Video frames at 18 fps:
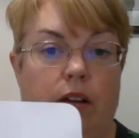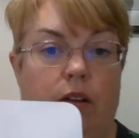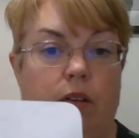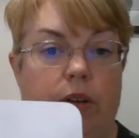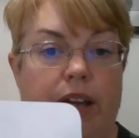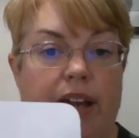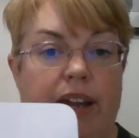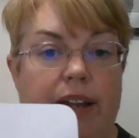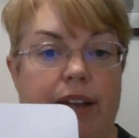
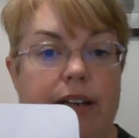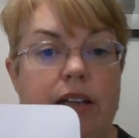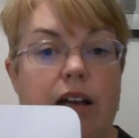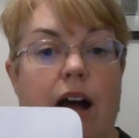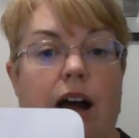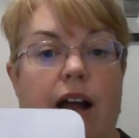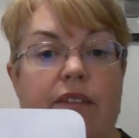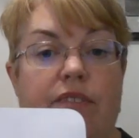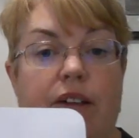Okay,
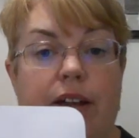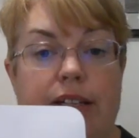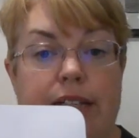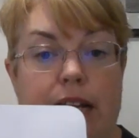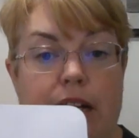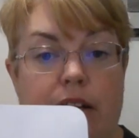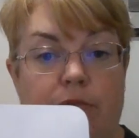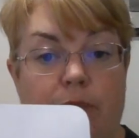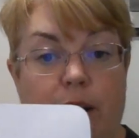I've
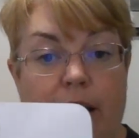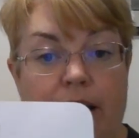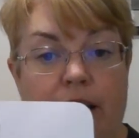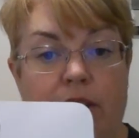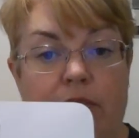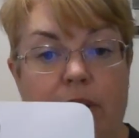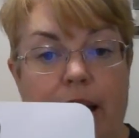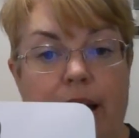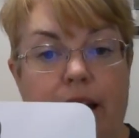identified
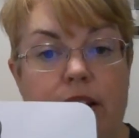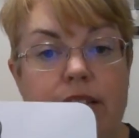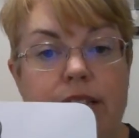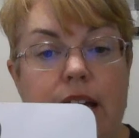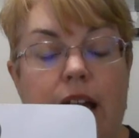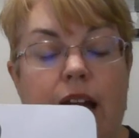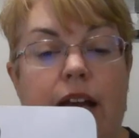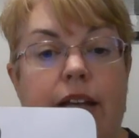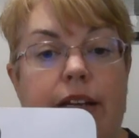our
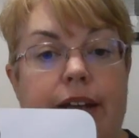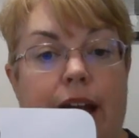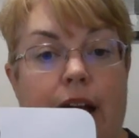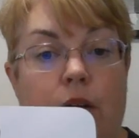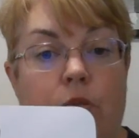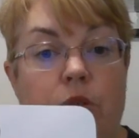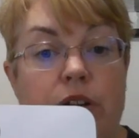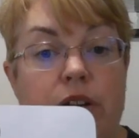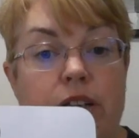vowels.
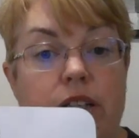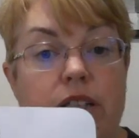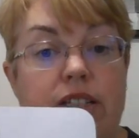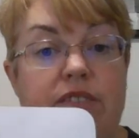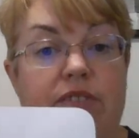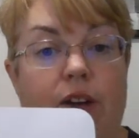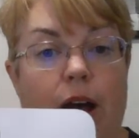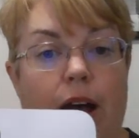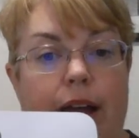Now we're going to
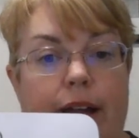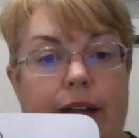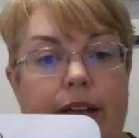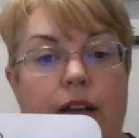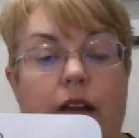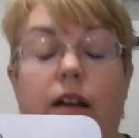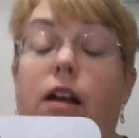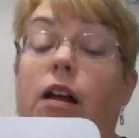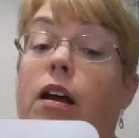
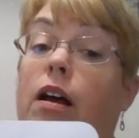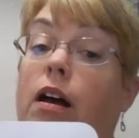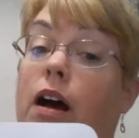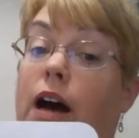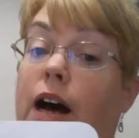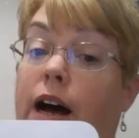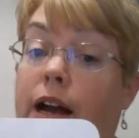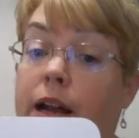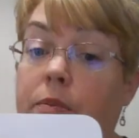divide.
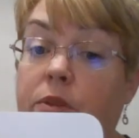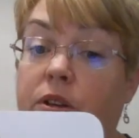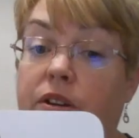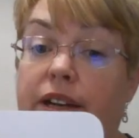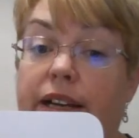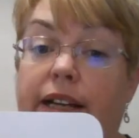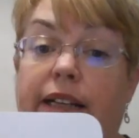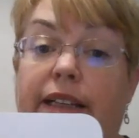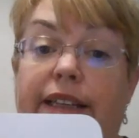I'm
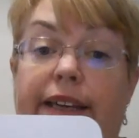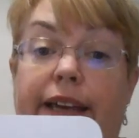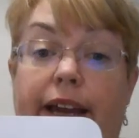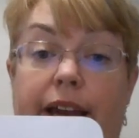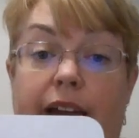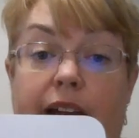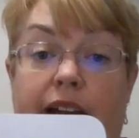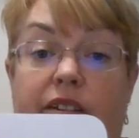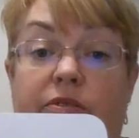looking at the
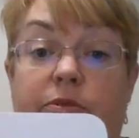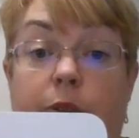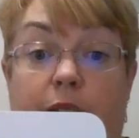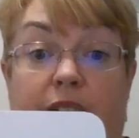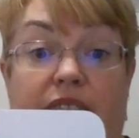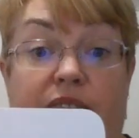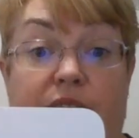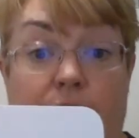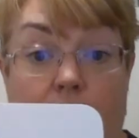end for
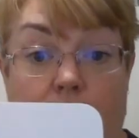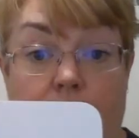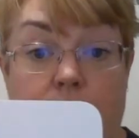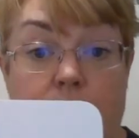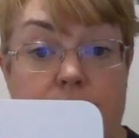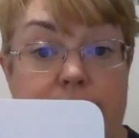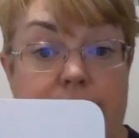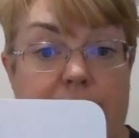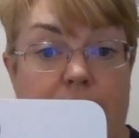that
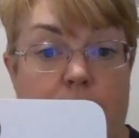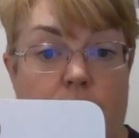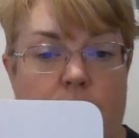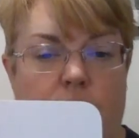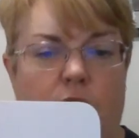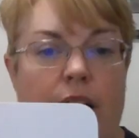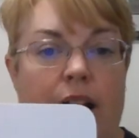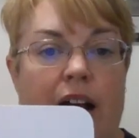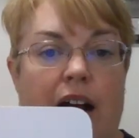final
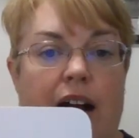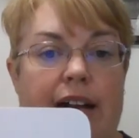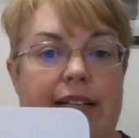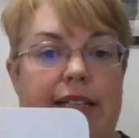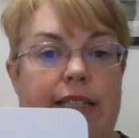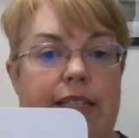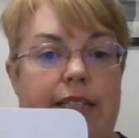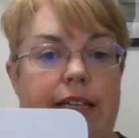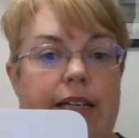stable.
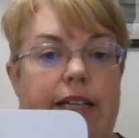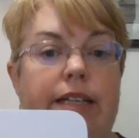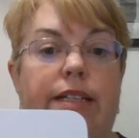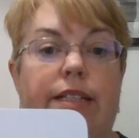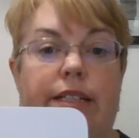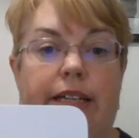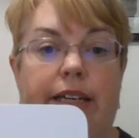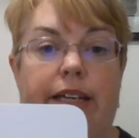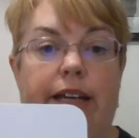I
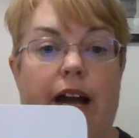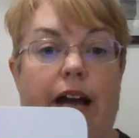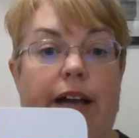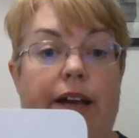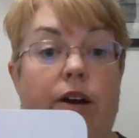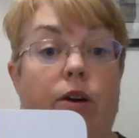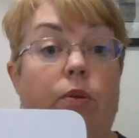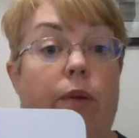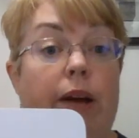see
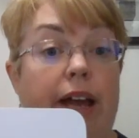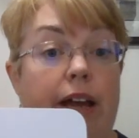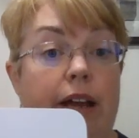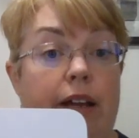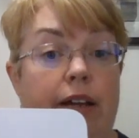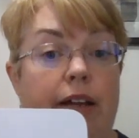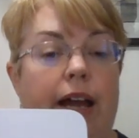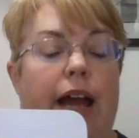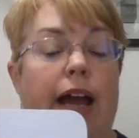
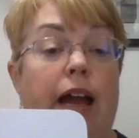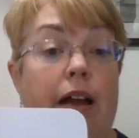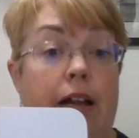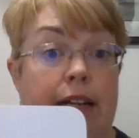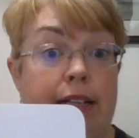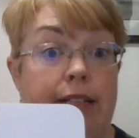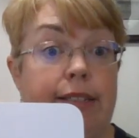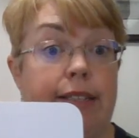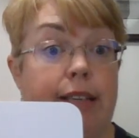tion
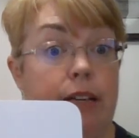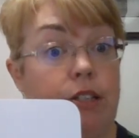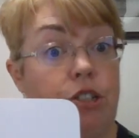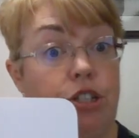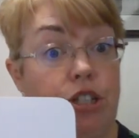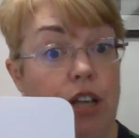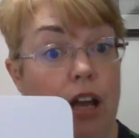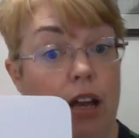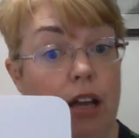and it
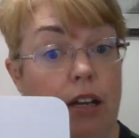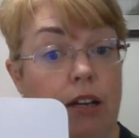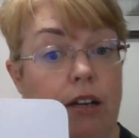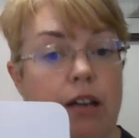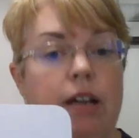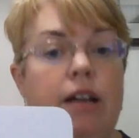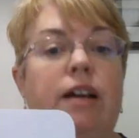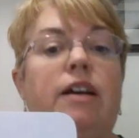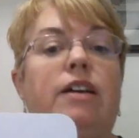says
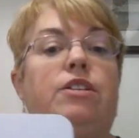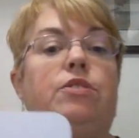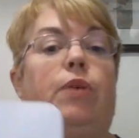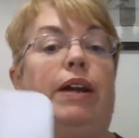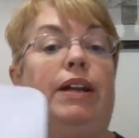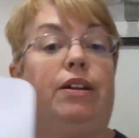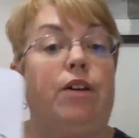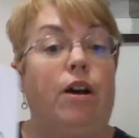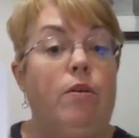shun, so
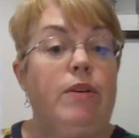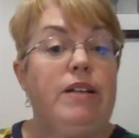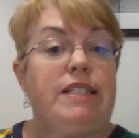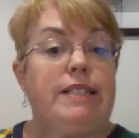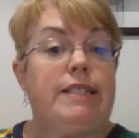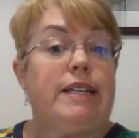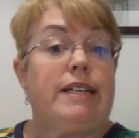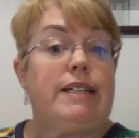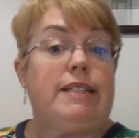I know it
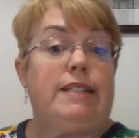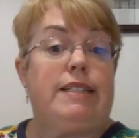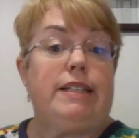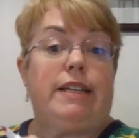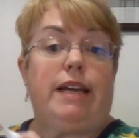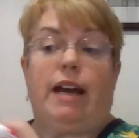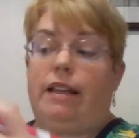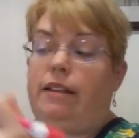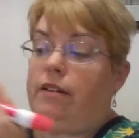sticks
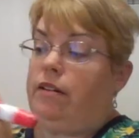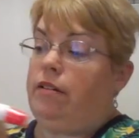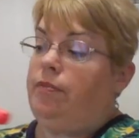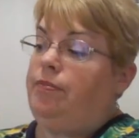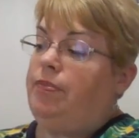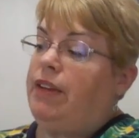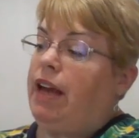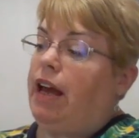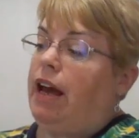
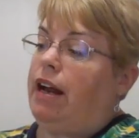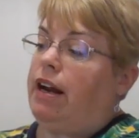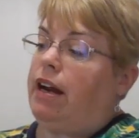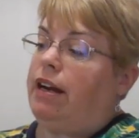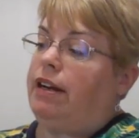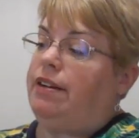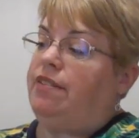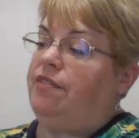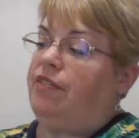together and
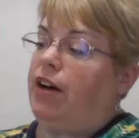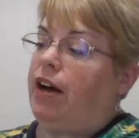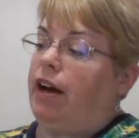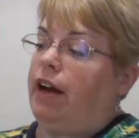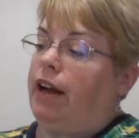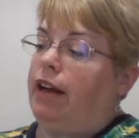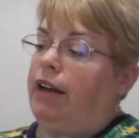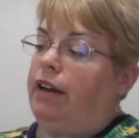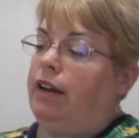I
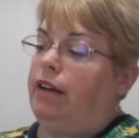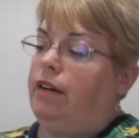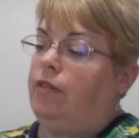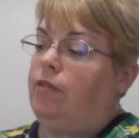divide.